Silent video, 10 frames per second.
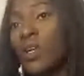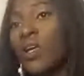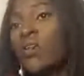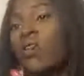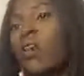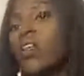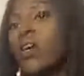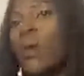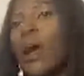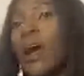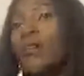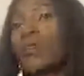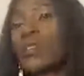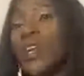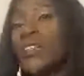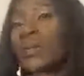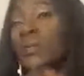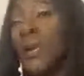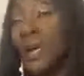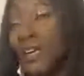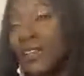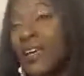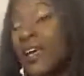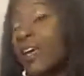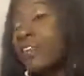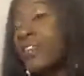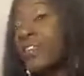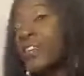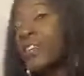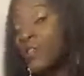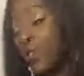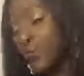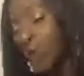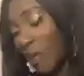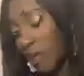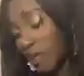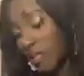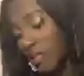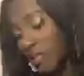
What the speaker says: learning about how to take the pain and turn it into your purpose.